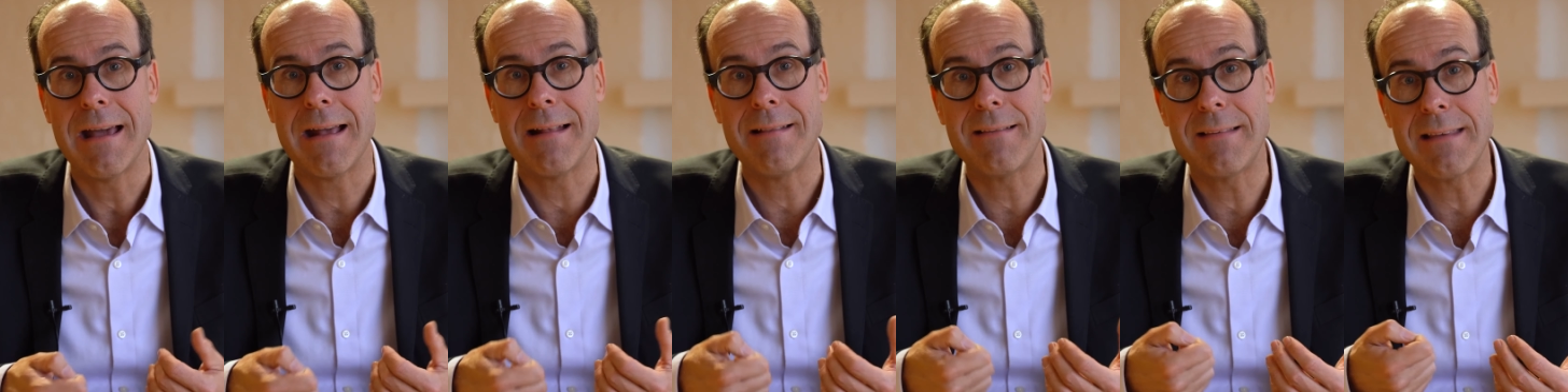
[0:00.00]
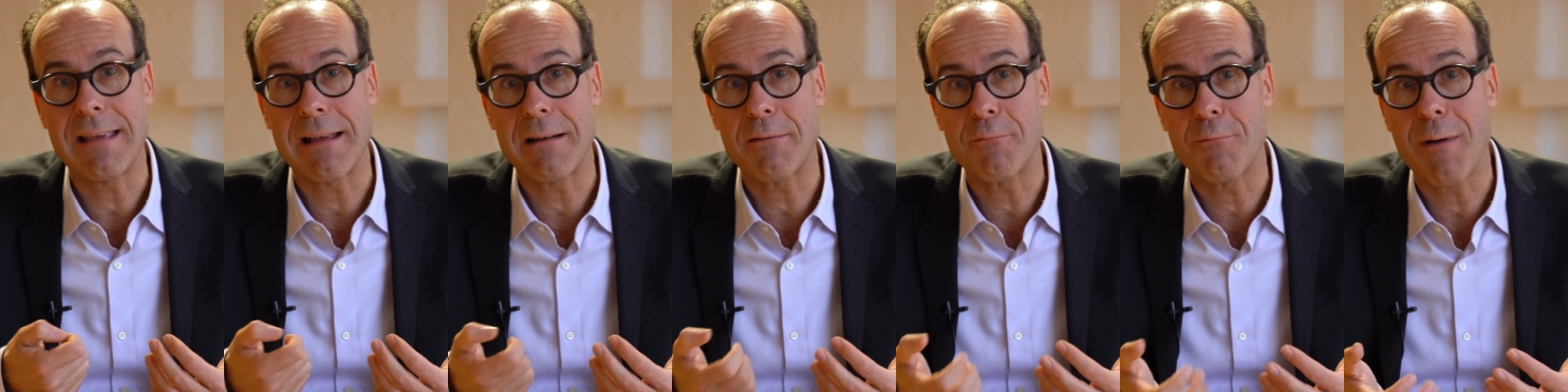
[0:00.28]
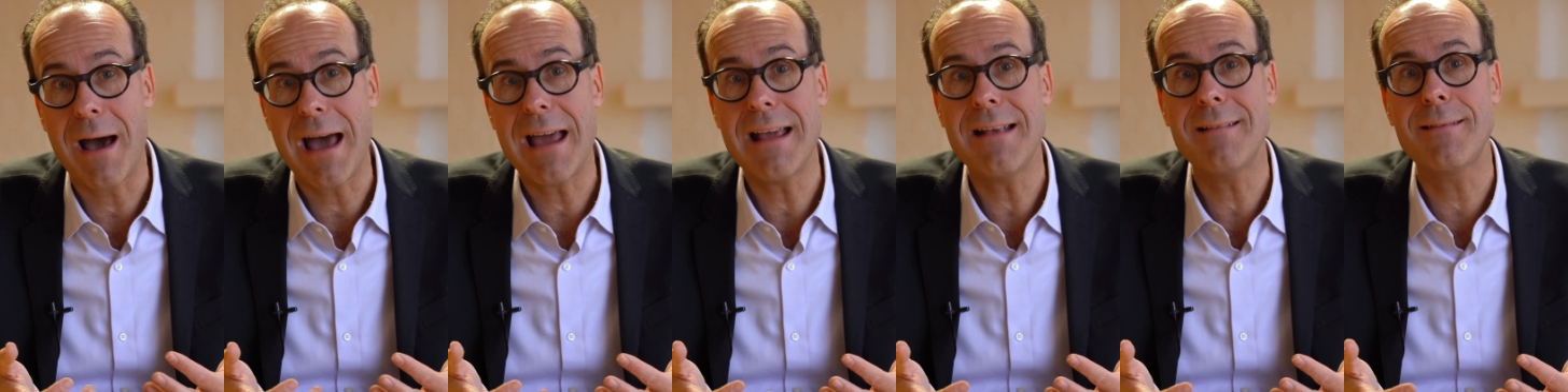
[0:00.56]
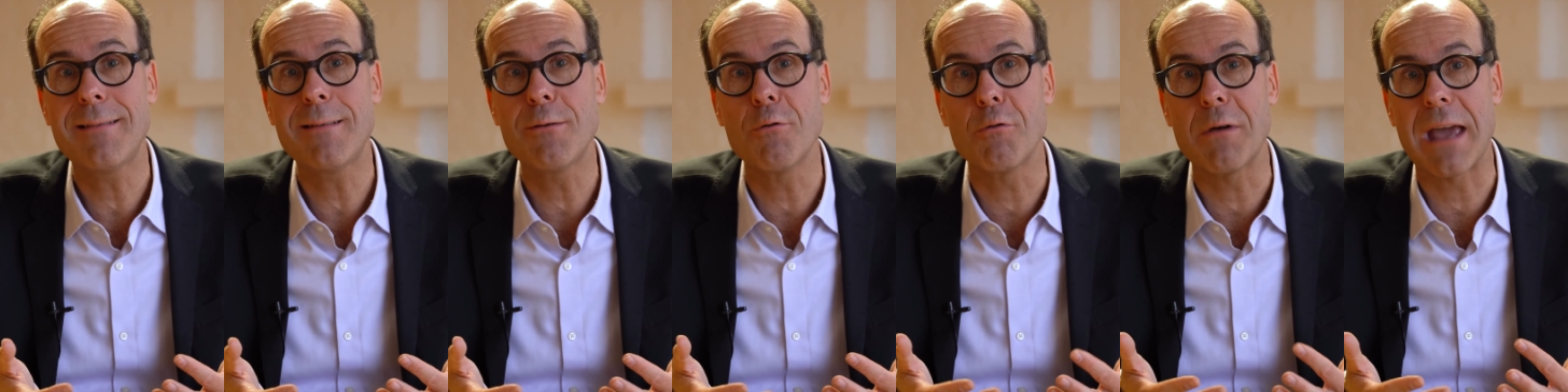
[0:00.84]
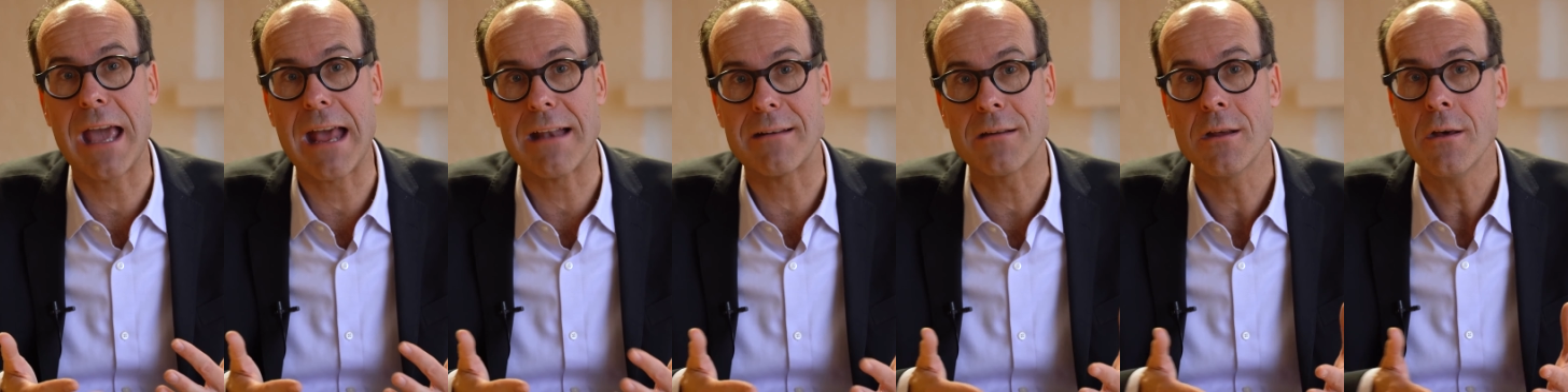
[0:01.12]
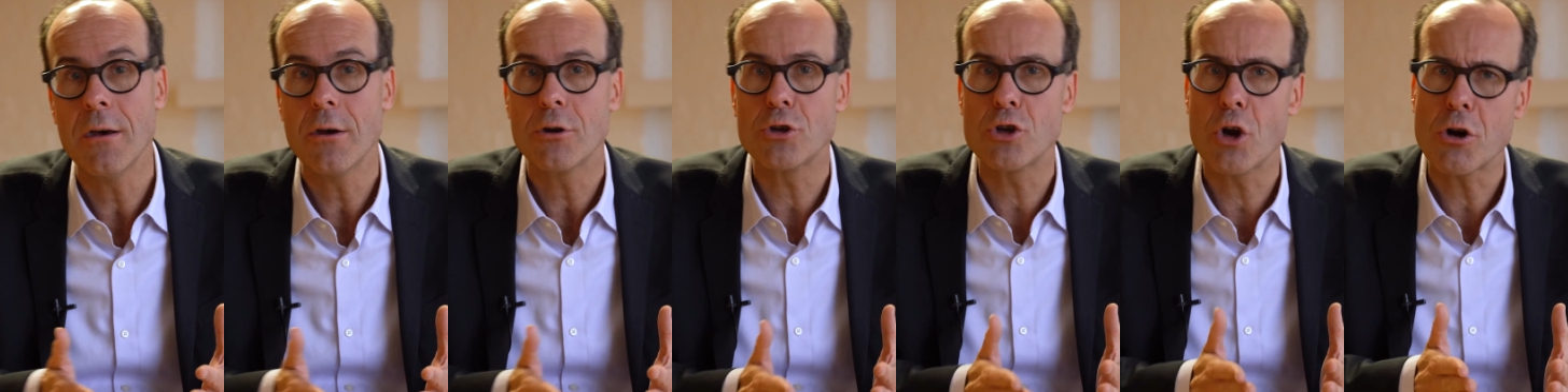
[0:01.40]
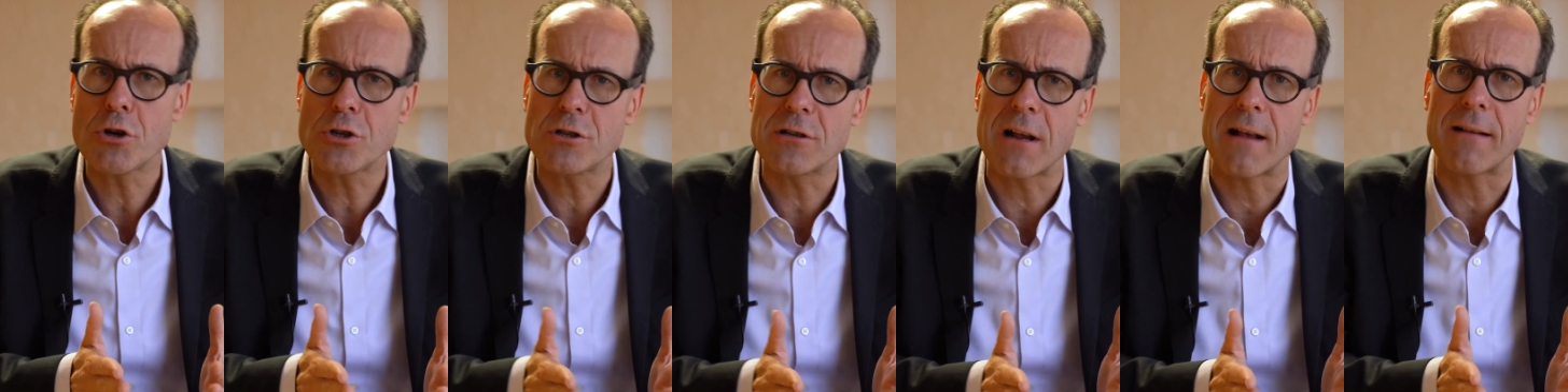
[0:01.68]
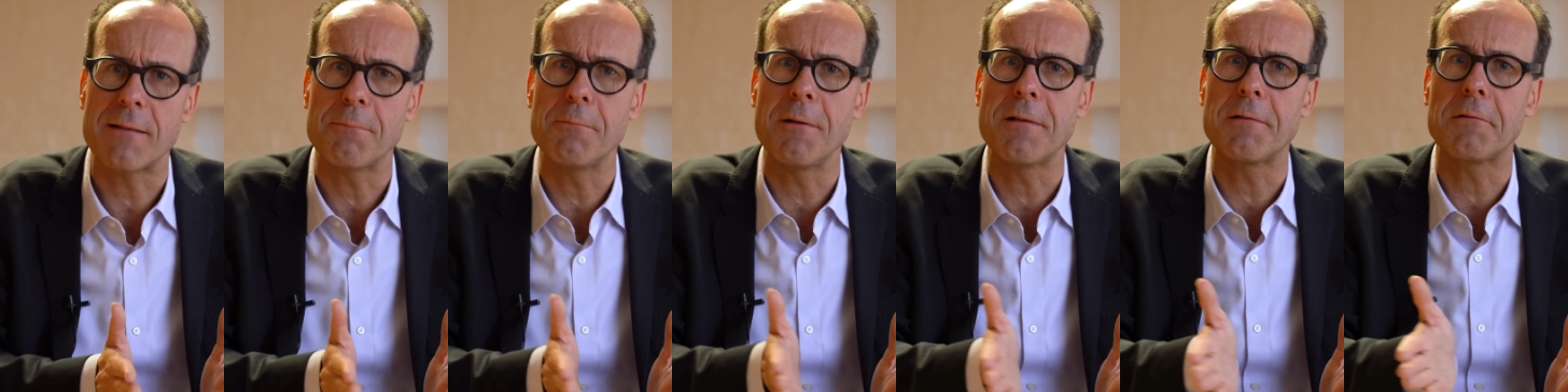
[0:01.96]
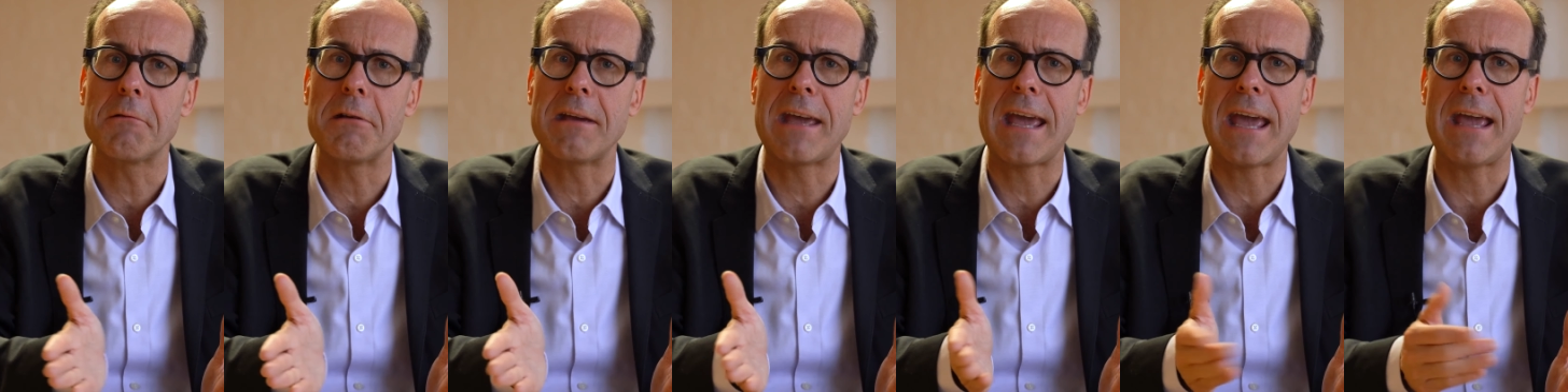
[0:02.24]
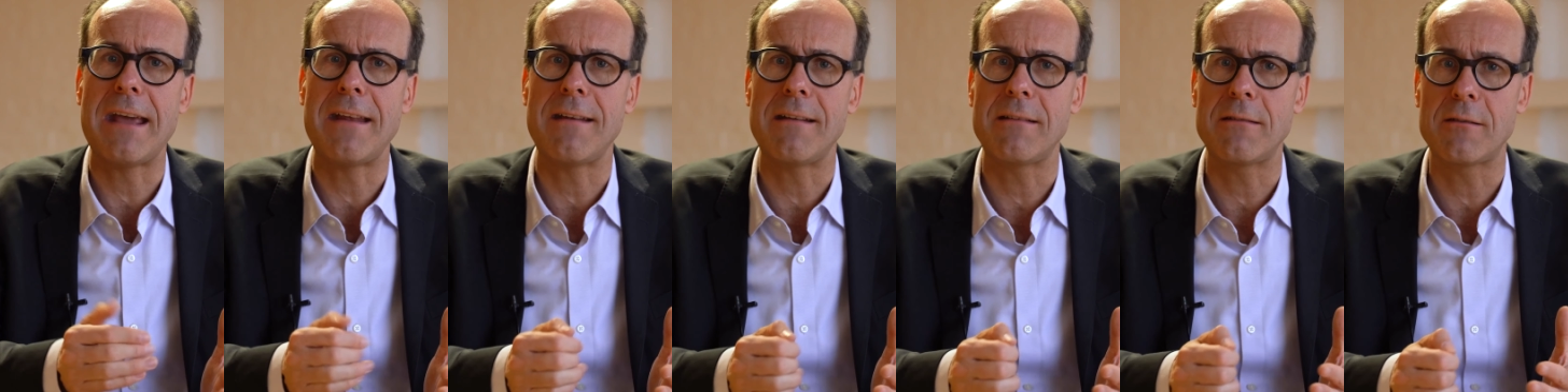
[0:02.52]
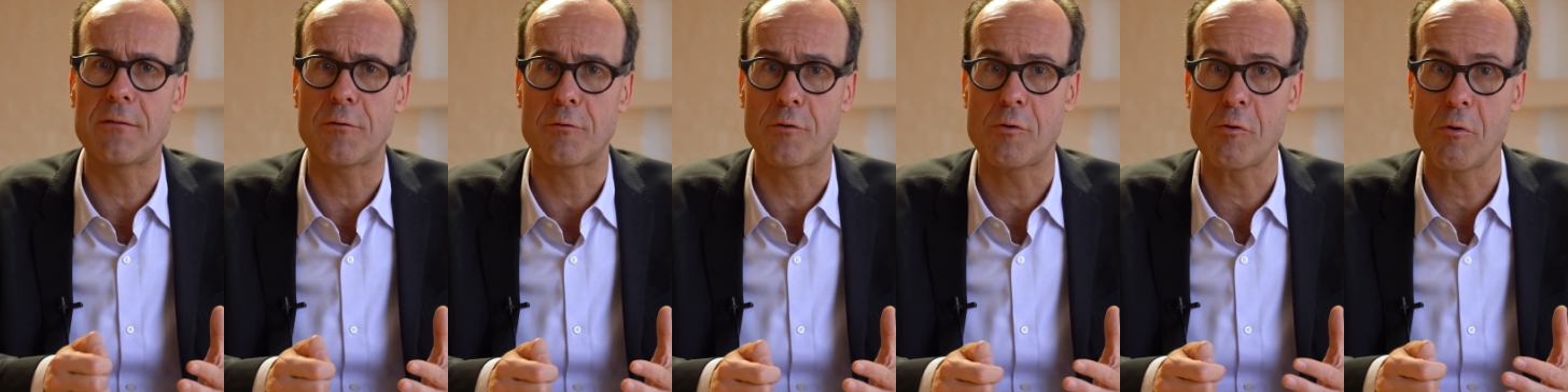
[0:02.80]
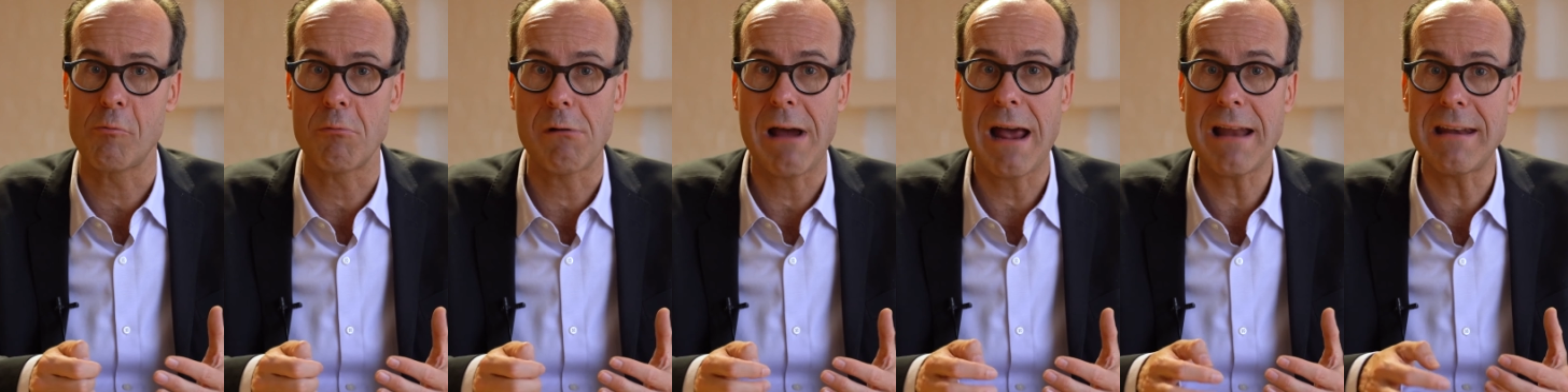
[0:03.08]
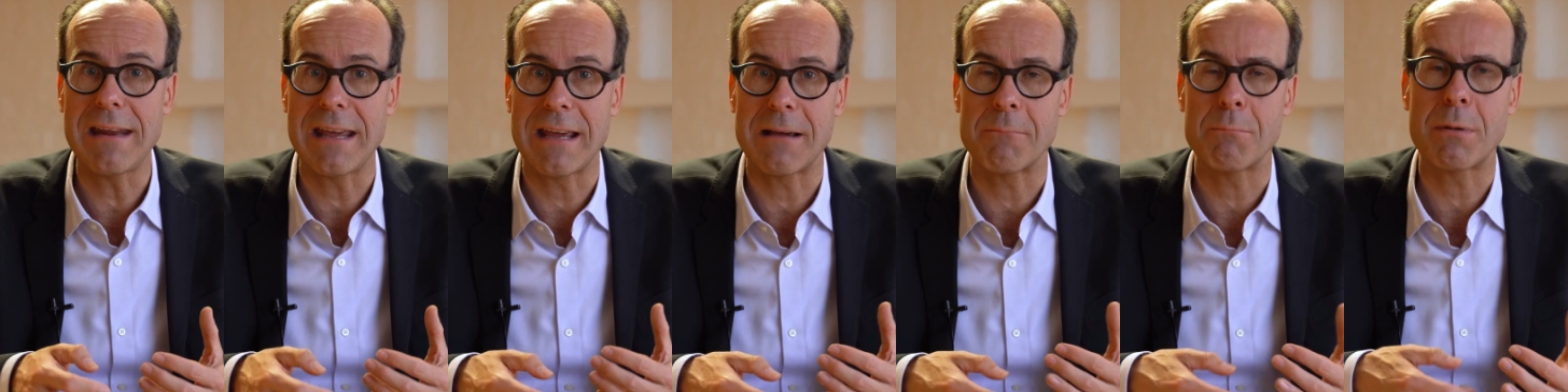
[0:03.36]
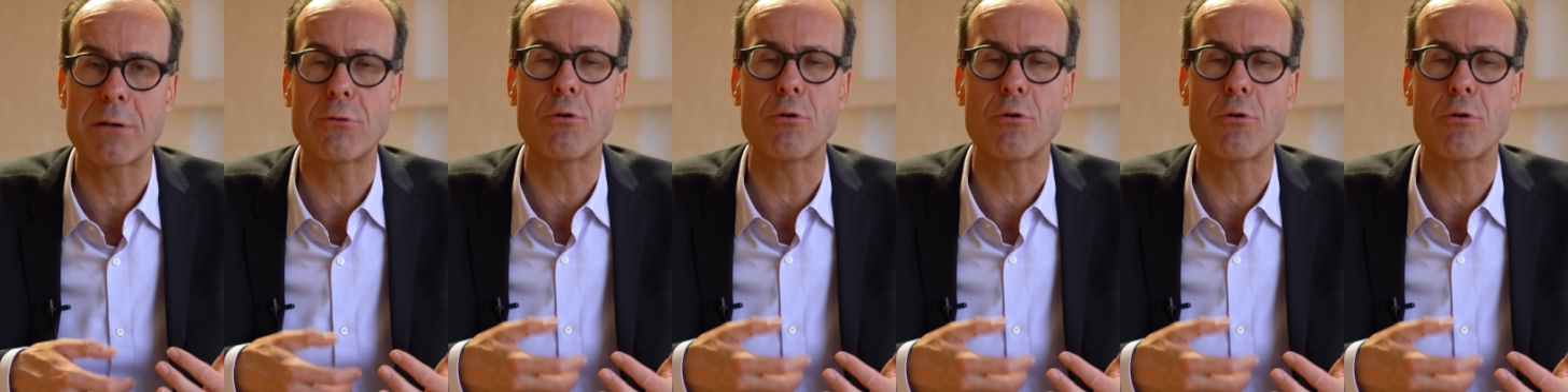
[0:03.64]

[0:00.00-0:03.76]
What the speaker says: and the advice you get, not just with regard to running,